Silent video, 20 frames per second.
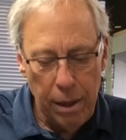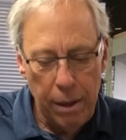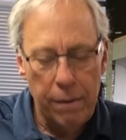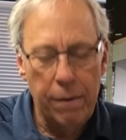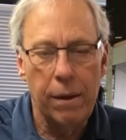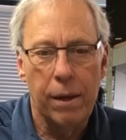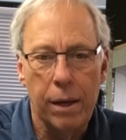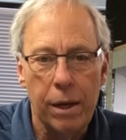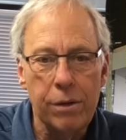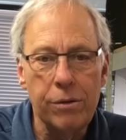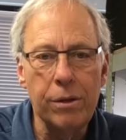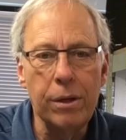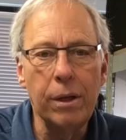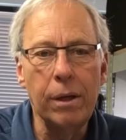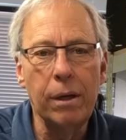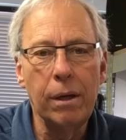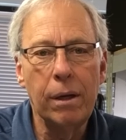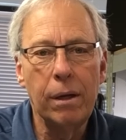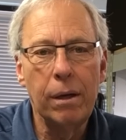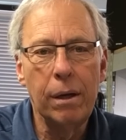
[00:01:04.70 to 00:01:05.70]
the
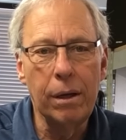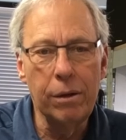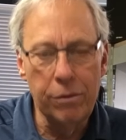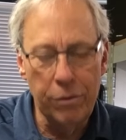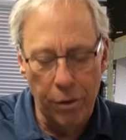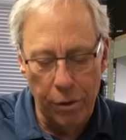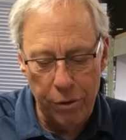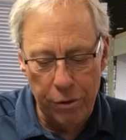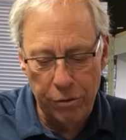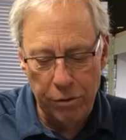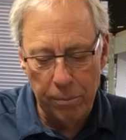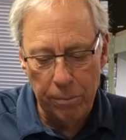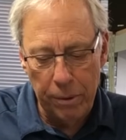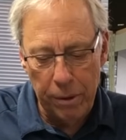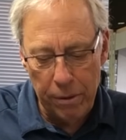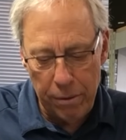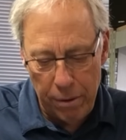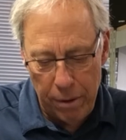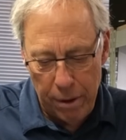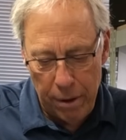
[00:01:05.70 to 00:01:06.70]
hissing is
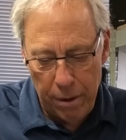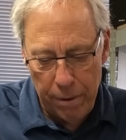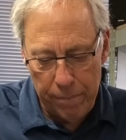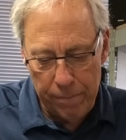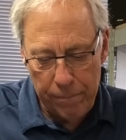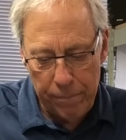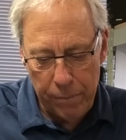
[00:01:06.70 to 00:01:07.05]
noticeably there.